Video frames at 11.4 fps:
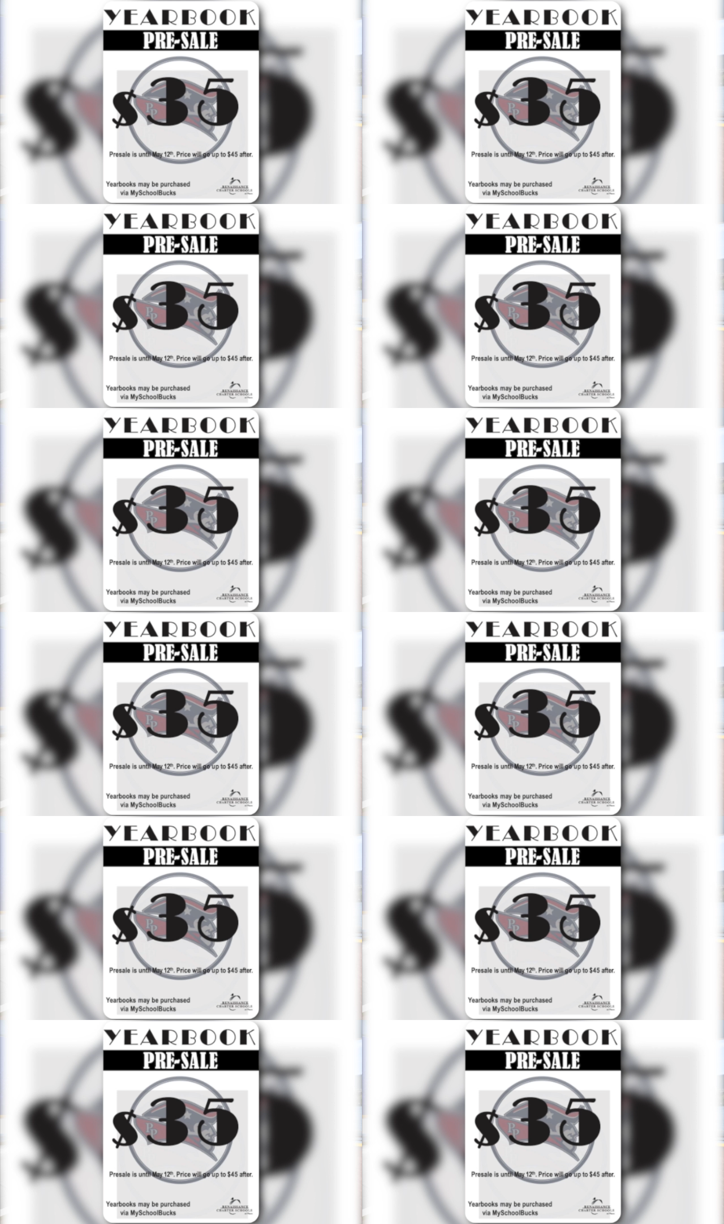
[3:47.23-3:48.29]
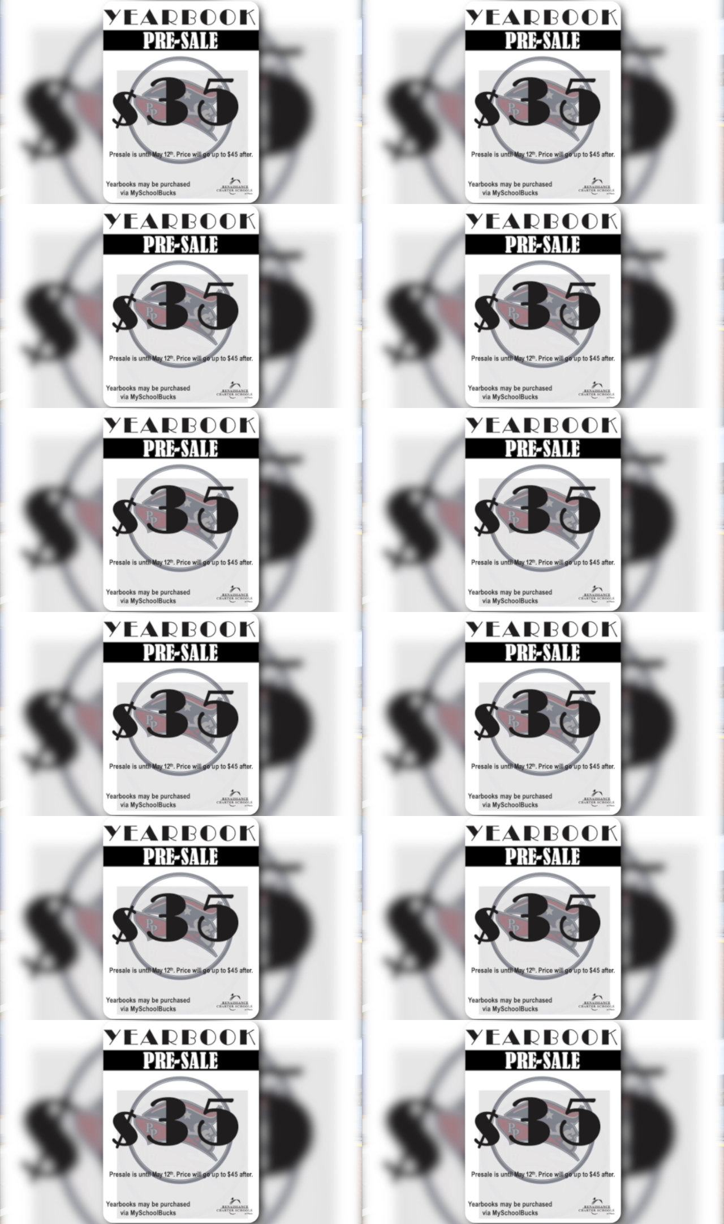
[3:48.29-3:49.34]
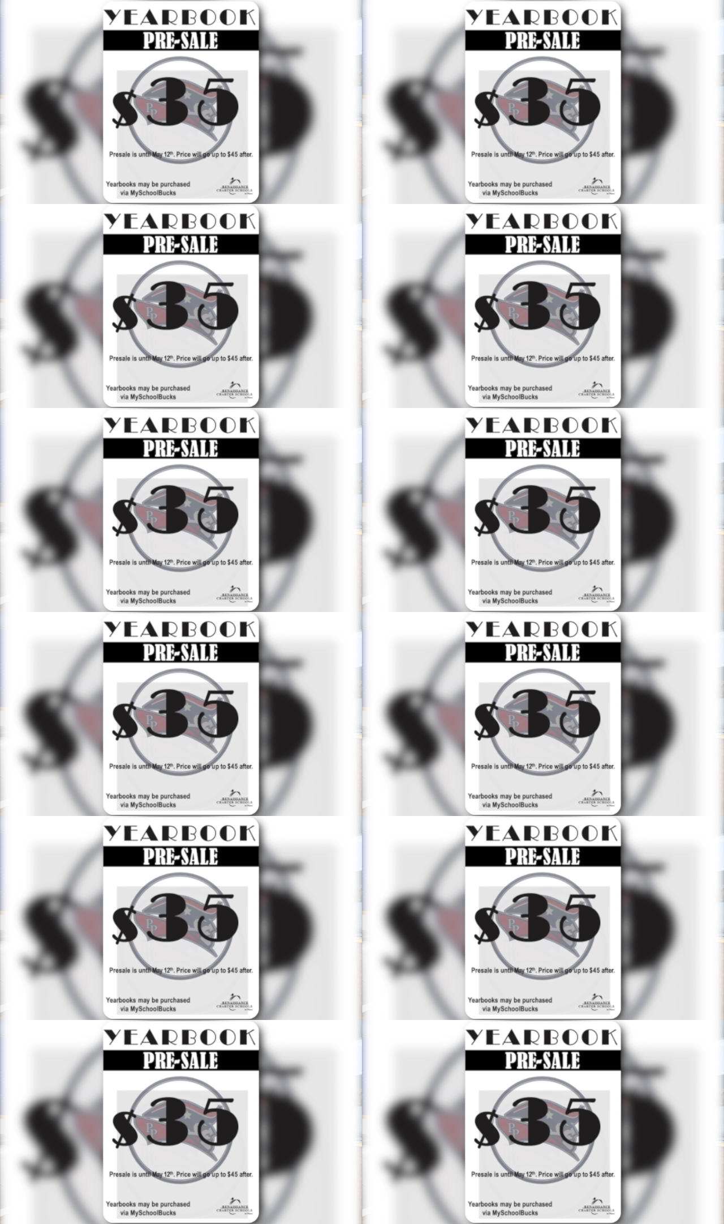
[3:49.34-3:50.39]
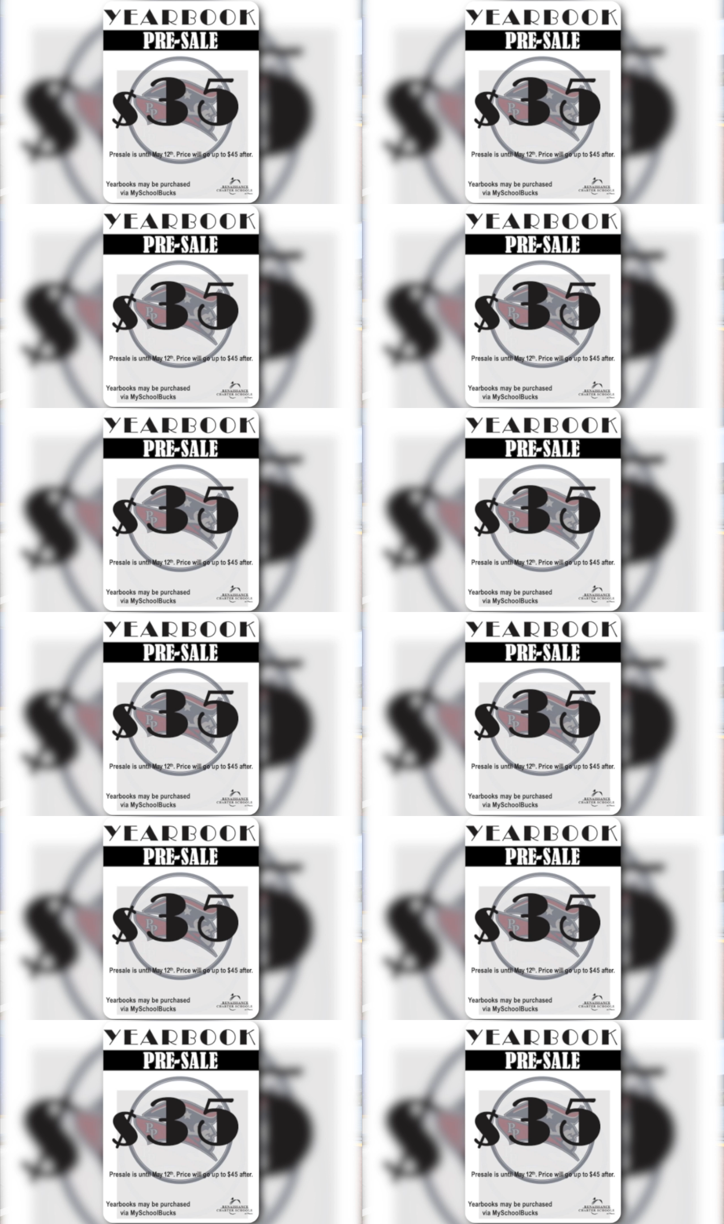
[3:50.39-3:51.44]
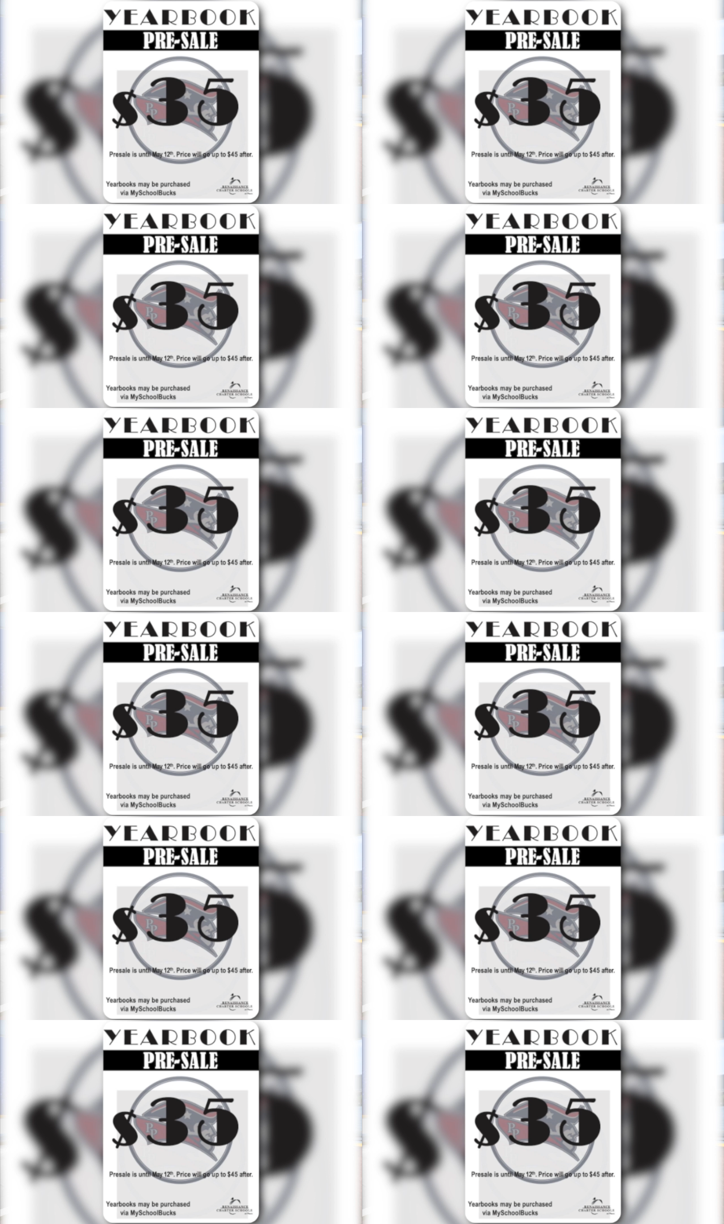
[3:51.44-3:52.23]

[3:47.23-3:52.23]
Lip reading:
(no speaker visible)